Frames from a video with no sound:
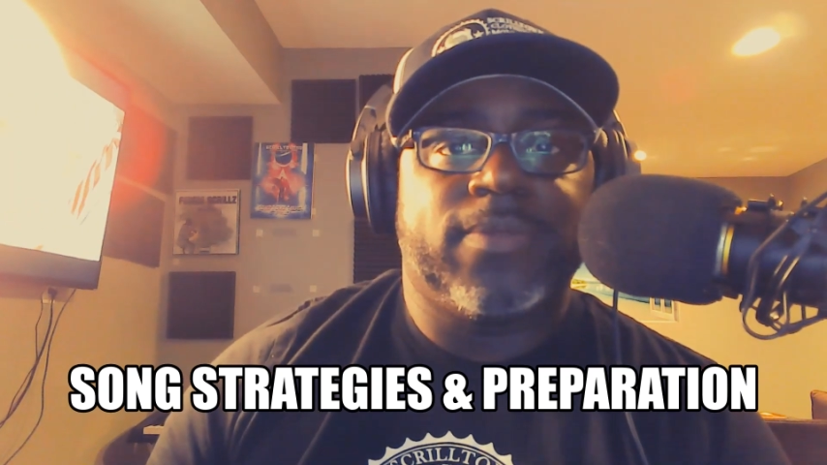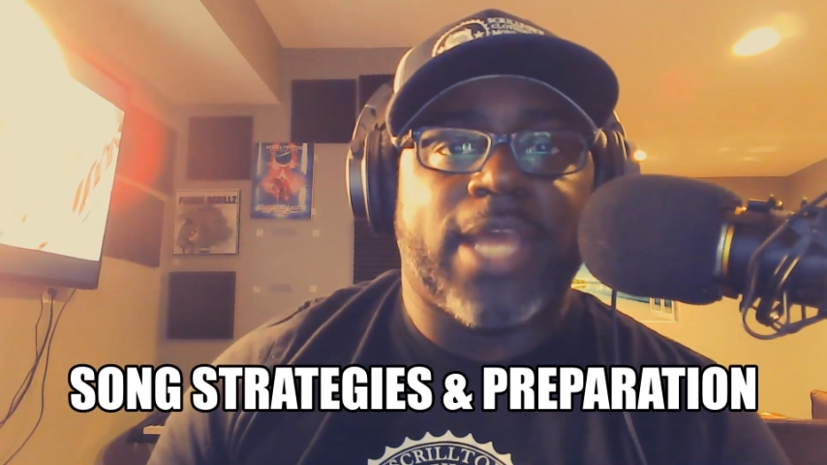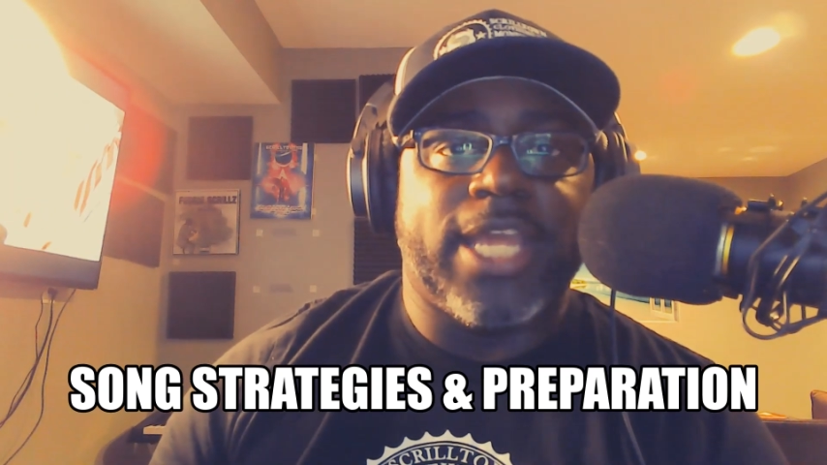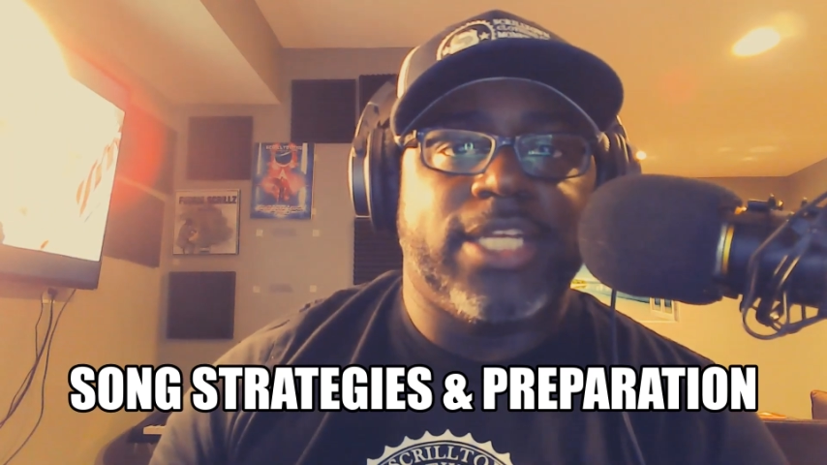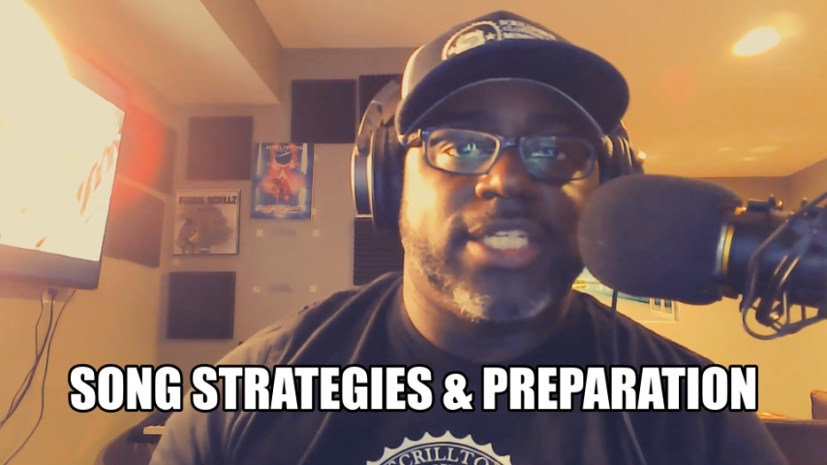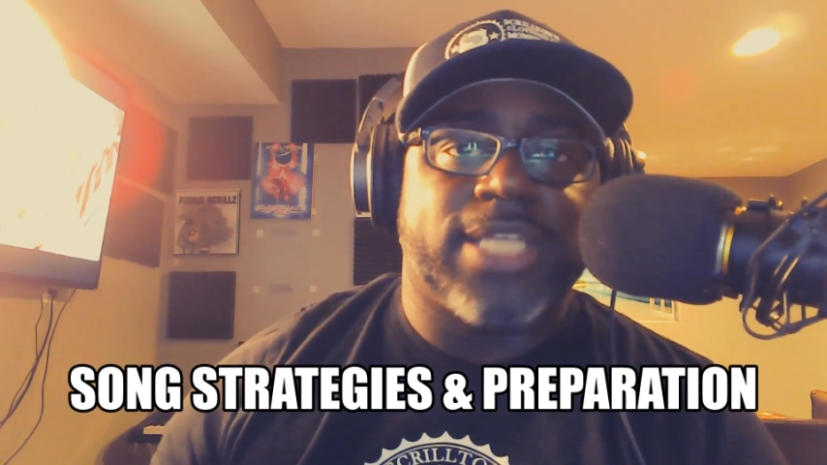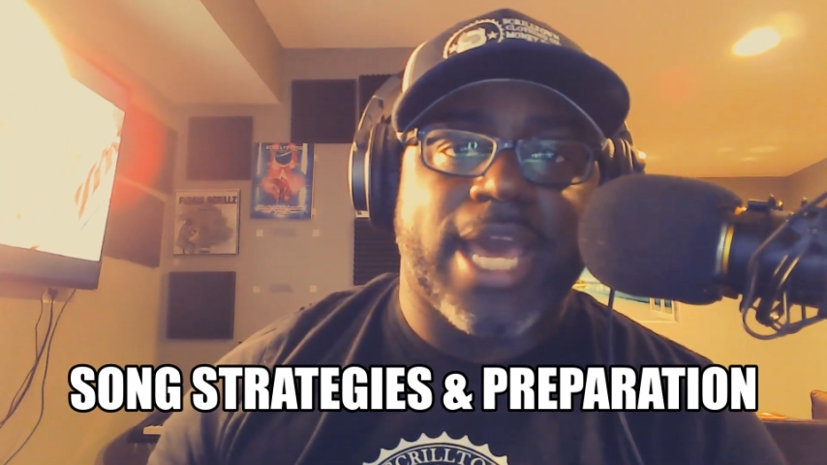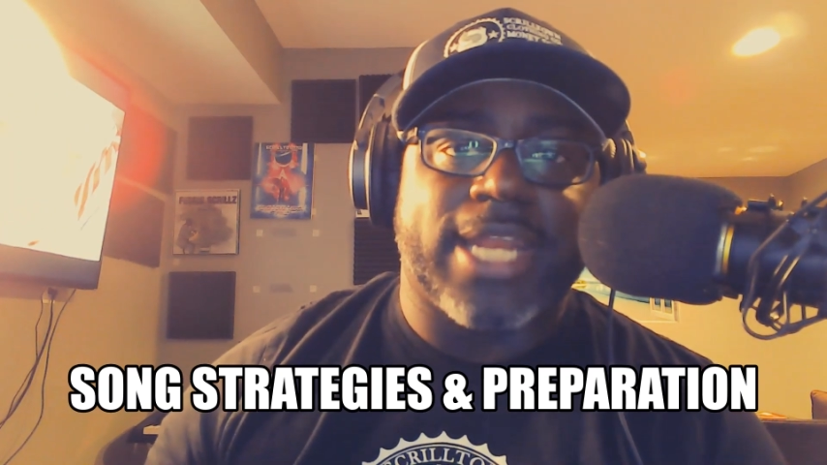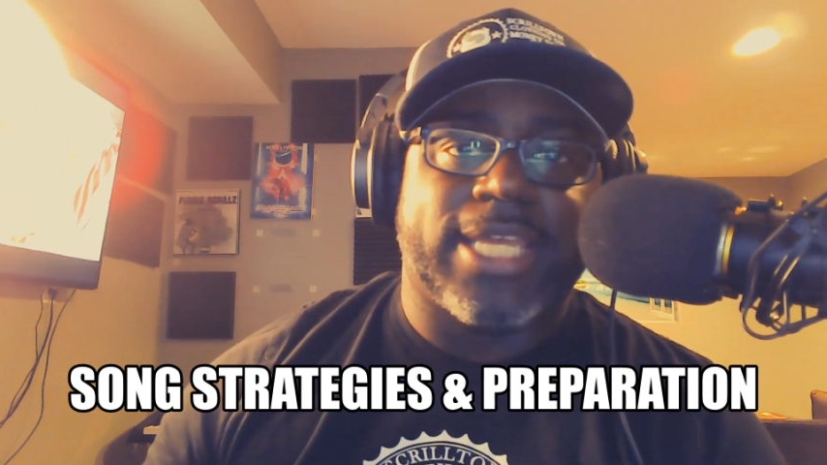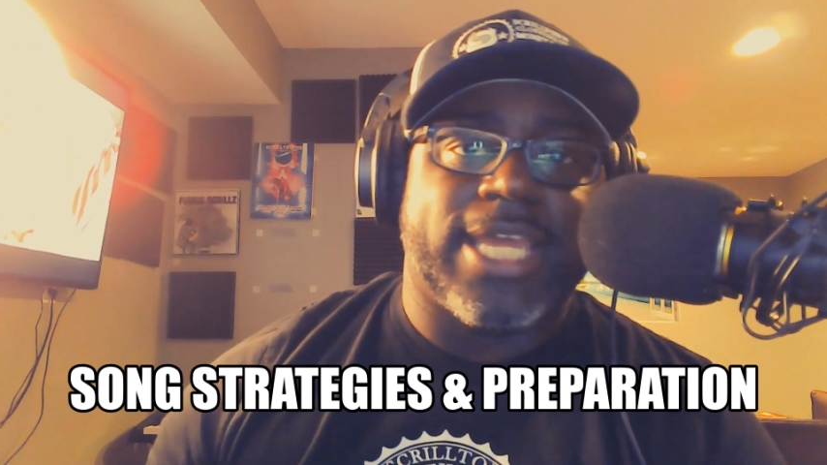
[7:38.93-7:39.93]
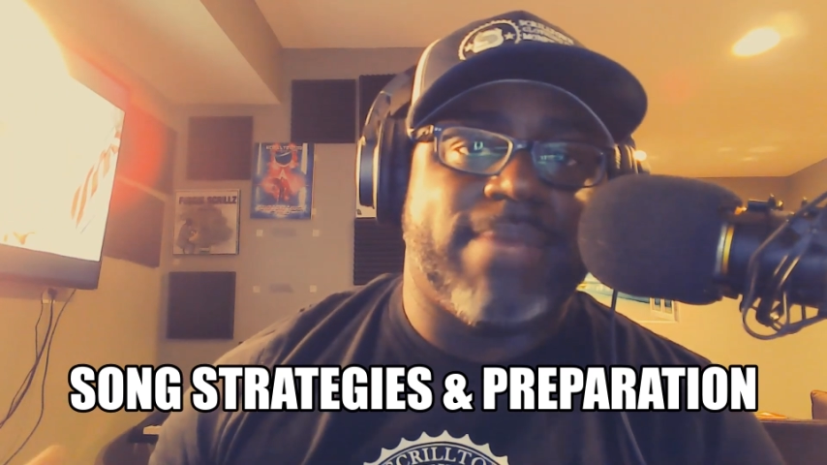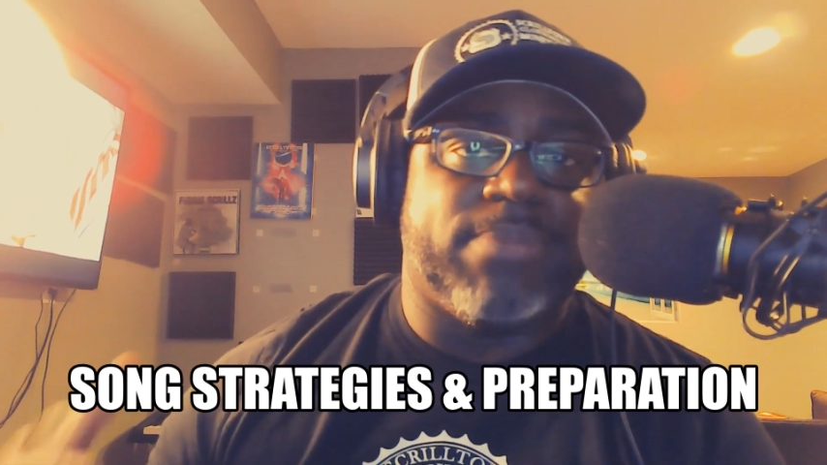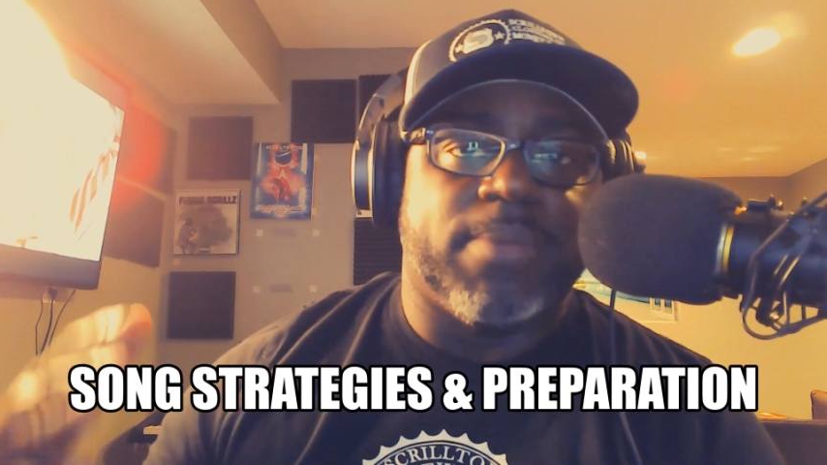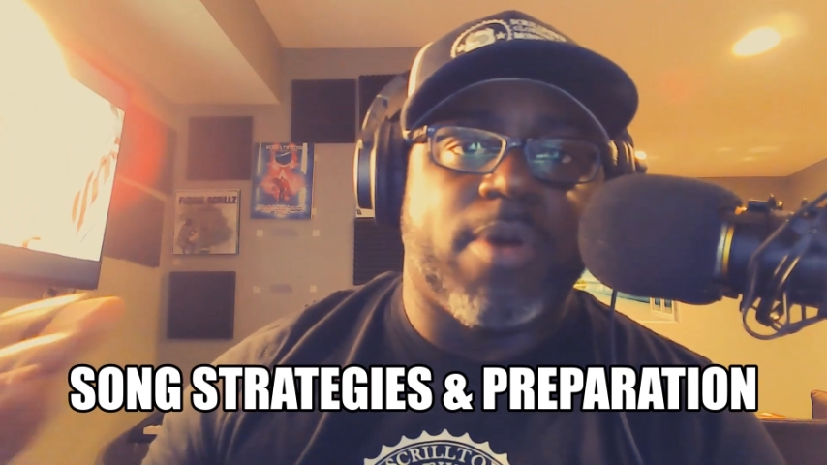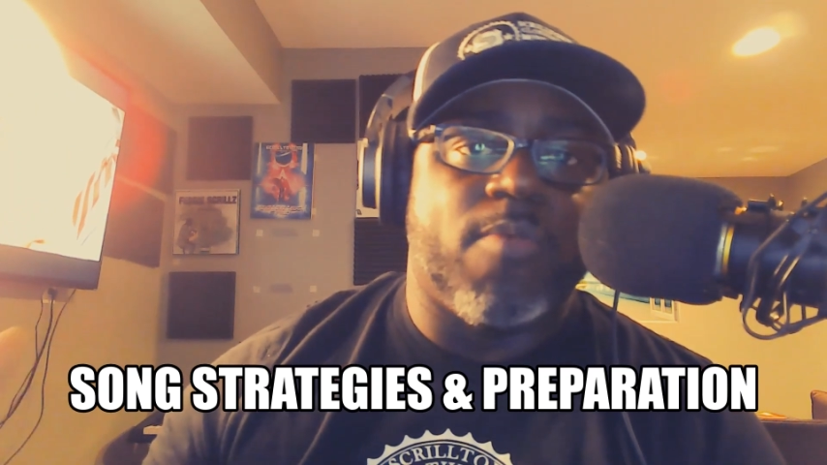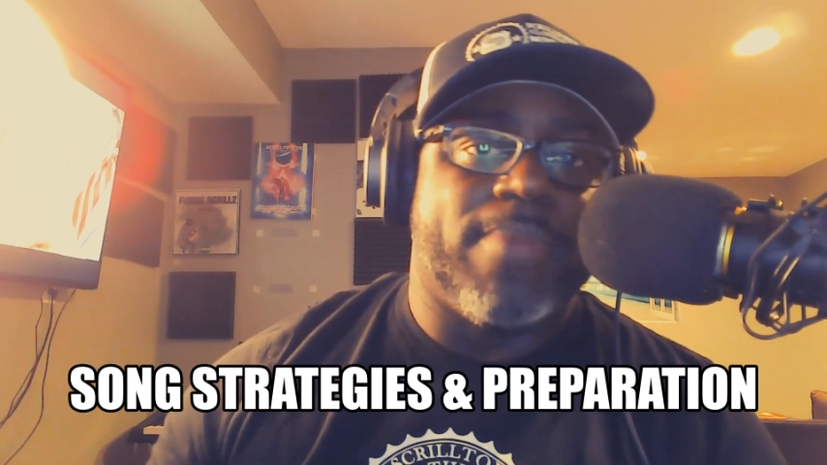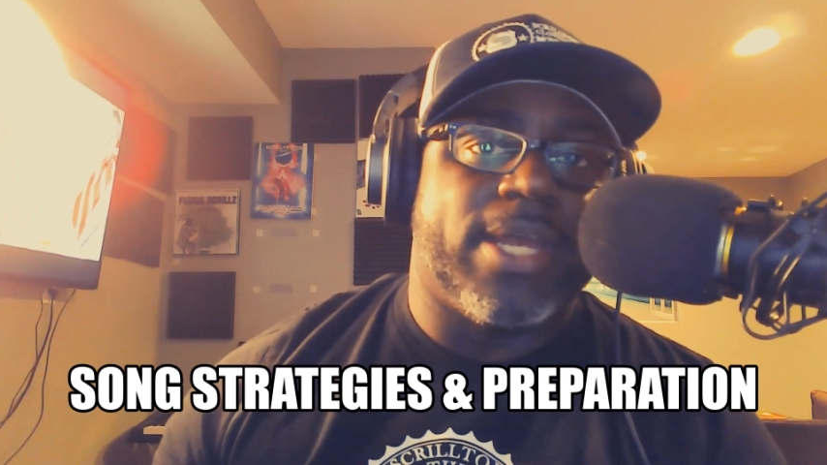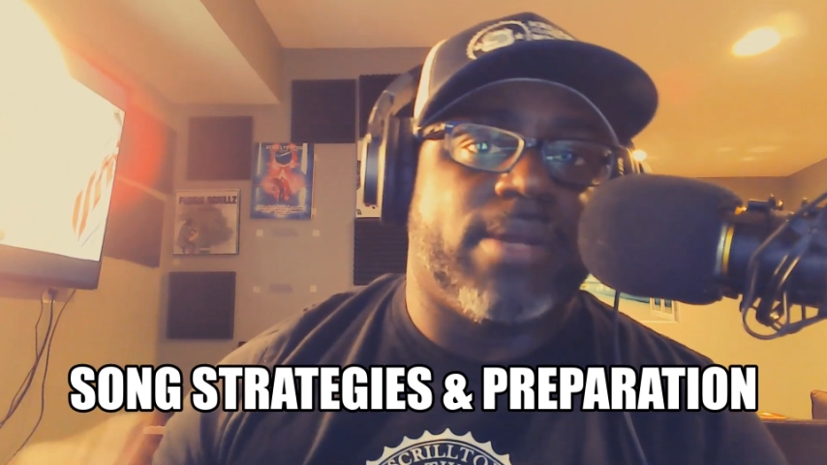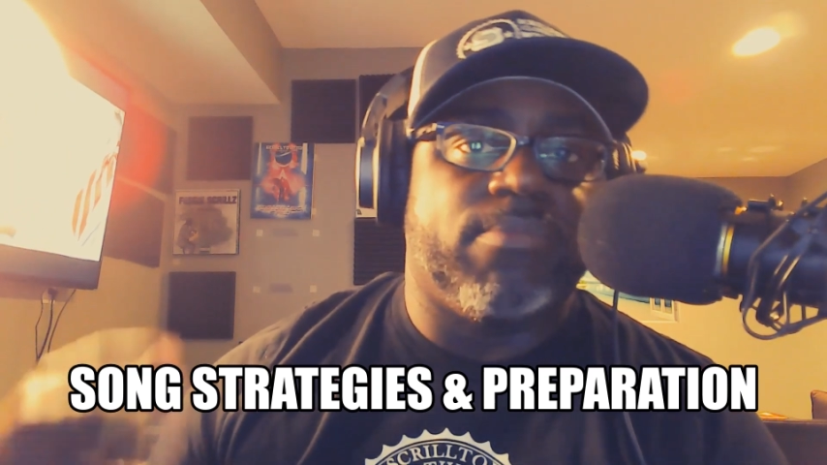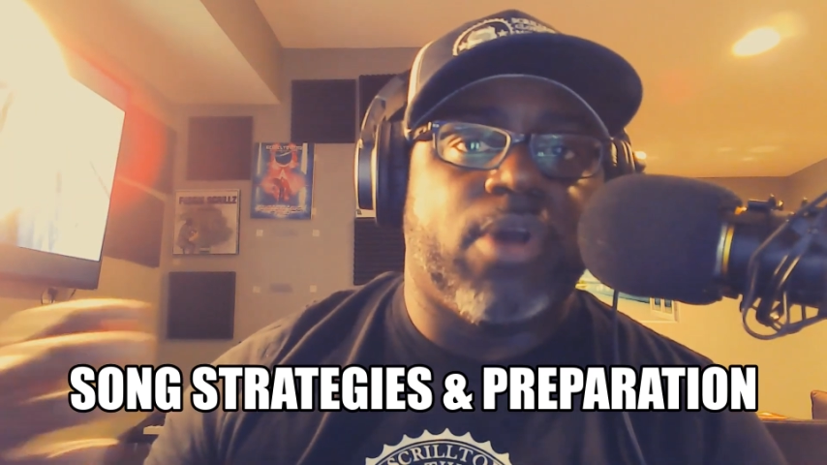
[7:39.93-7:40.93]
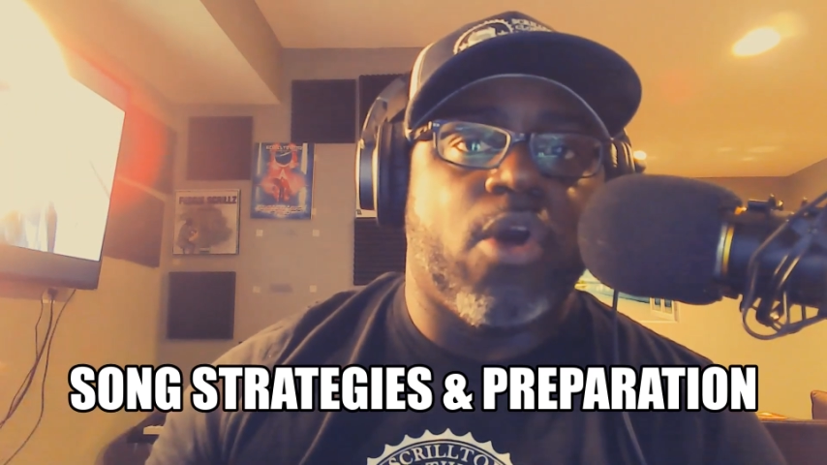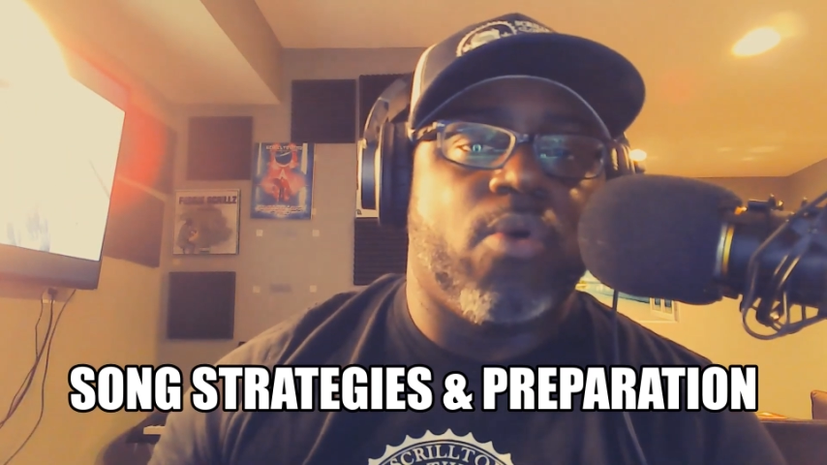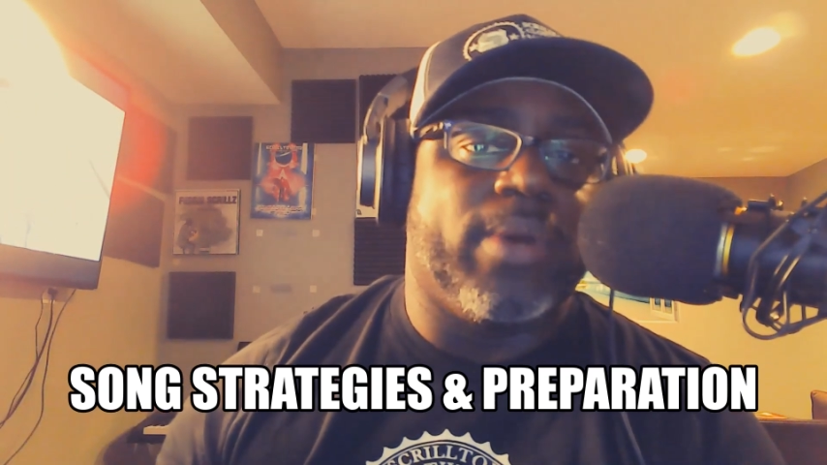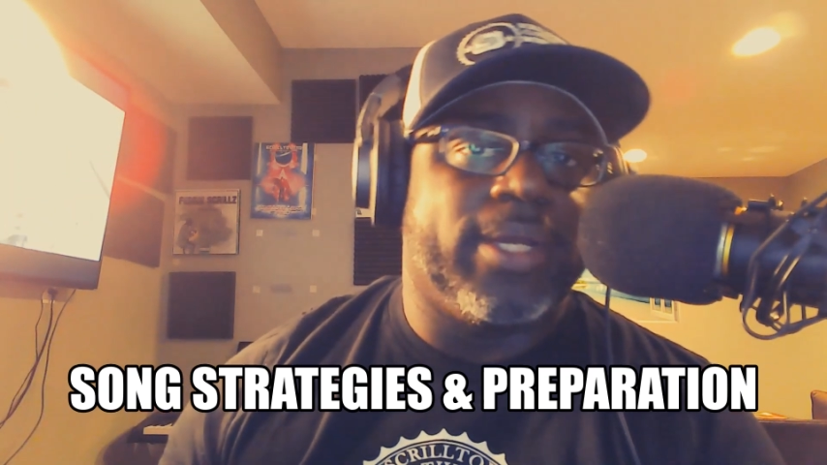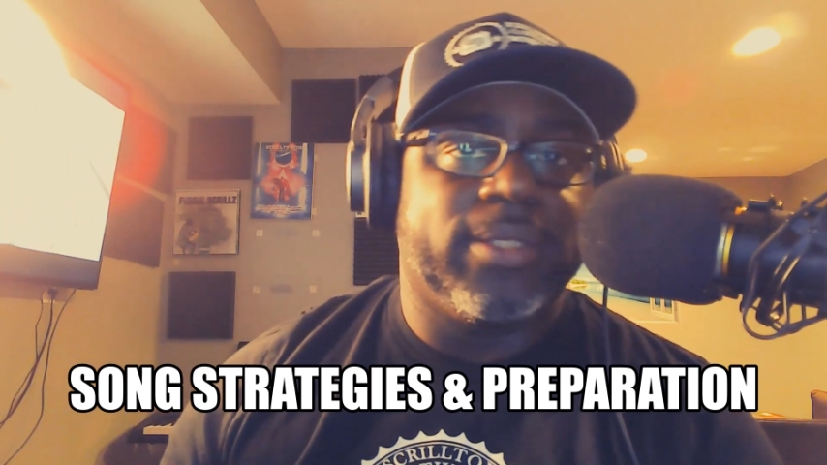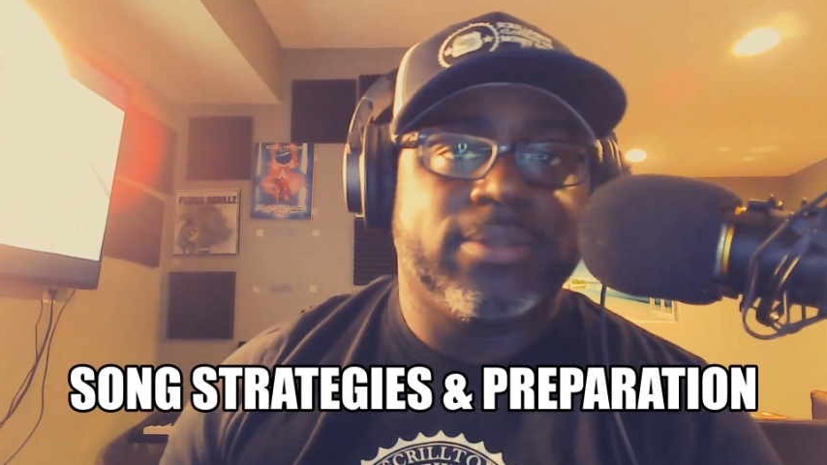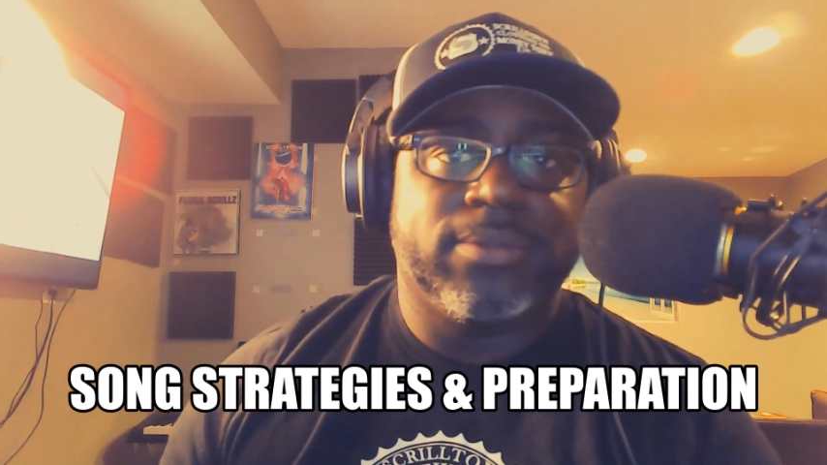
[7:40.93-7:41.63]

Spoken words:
and you just got to keep the momentum going.